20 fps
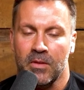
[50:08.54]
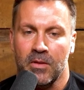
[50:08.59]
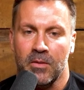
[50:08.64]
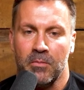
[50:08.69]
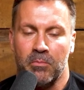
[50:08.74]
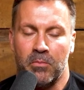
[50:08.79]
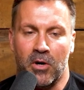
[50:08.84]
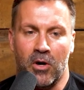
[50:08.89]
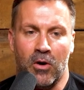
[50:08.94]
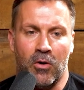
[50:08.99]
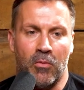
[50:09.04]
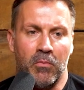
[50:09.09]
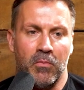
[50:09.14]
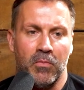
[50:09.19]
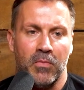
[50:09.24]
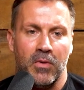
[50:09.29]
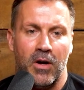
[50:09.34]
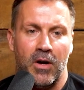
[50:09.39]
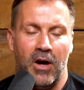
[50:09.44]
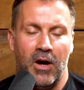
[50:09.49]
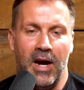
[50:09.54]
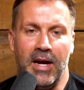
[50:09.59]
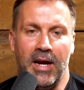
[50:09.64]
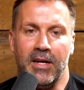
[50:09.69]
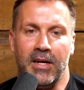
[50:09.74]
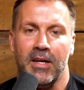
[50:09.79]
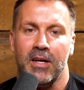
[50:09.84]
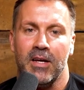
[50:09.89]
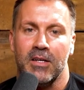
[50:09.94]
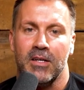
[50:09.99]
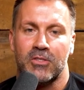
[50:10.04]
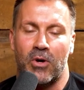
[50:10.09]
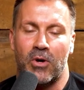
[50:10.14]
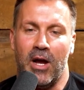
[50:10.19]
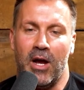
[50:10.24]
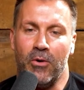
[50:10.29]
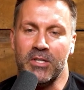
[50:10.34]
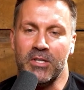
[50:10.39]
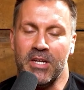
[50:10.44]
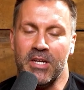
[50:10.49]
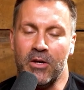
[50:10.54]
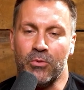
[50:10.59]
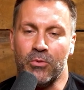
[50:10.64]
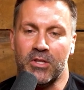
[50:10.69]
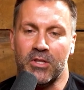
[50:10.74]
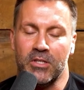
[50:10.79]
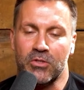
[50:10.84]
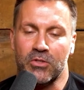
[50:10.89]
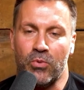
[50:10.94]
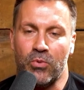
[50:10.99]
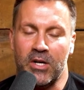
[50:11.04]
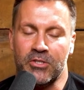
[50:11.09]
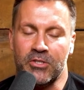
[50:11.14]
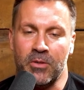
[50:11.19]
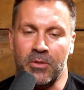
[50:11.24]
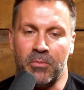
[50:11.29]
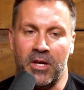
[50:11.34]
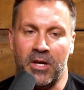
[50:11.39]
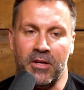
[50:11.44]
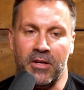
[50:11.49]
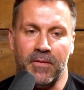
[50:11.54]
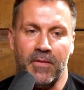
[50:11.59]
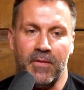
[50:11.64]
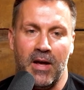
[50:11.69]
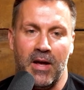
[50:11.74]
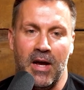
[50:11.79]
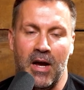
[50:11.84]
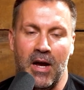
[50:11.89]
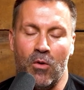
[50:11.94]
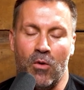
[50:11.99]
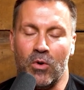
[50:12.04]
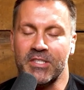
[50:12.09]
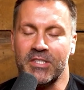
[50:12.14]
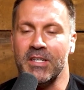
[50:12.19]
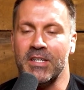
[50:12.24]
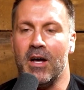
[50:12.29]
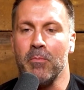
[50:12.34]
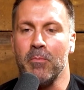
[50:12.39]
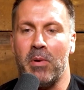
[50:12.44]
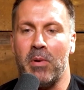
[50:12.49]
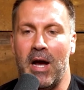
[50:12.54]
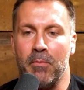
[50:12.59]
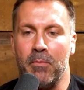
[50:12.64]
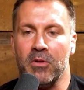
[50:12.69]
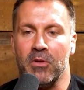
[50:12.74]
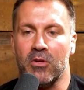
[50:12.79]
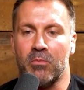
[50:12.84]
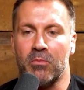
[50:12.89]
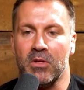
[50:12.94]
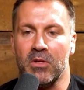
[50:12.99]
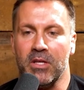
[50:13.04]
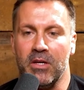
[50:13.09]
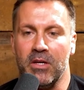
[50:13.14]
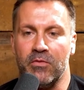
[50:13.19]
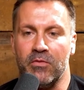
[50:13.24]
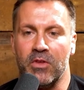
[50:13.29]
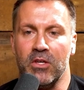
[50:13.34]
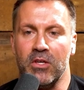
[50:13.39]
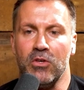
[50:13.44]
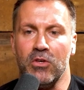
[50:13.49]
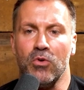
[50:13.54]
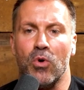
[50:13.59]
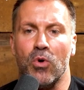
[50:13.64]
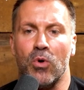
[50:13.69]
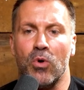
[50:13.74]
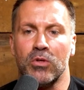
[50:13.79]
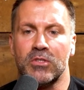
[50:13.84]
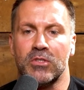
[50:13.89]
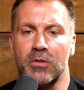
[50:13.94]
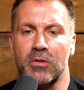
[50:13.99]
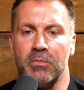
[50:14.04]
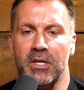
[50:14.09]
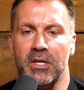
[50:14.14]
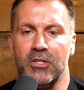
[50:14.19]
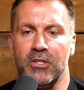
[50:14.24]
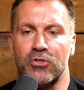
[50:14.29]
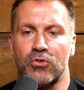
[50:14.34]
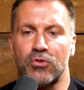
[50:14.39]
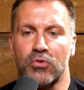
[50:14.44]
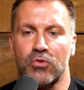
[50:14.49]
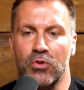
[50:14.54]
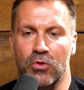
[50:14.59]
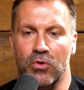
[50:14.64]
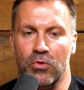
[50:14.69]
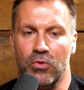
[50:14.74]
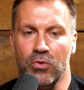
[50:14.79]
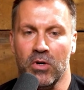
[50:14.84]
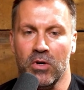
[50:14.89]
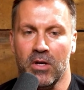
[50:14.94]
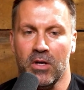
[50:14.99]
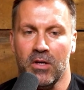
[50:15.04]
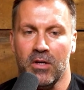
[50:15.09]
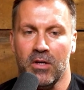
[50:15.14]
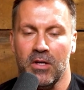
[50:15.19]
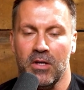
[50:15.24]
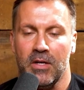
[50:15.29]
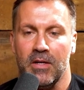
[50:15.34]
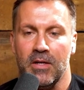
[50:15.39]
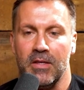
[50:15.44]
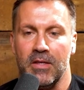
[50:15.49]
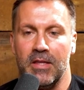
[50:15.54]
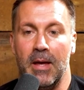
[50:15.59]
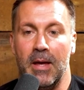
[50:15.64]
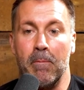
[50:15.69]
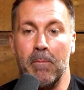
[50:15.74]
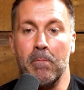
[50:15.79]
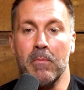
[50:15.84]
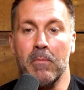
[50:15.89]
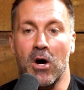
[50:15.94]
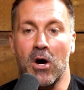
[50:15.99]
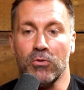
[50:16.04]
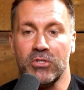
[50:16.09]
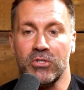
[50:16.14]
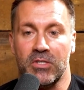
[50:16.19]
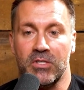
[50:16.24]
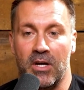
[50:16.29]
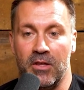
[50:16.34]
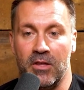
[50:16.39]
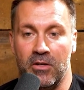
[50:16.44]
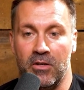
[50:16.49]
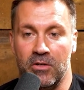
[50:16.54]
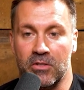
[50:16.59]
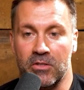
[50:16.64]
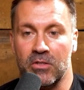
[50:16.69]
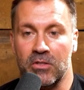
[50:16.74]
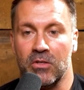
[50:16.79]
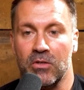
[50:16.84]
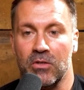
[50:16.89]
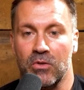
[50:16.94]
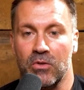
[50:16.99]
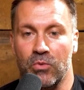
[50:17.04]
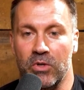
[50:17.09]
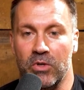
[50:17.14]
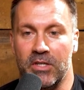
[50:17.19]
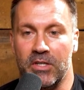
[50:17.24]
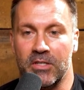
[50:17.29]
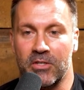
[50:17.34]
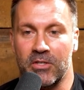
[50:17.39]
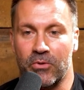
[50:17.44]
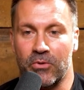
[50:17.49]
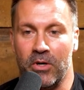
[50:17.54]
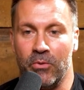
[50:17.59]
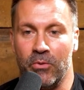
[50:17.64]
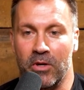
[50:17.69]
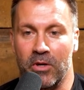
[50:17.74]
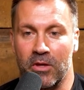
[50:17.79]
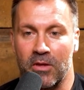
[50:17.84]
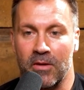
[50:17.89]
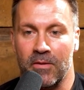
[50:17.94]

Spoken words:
Boom. All right. So I always end with this question, brother. What's an unpopular belief that you hold to be true that most others would disagree with?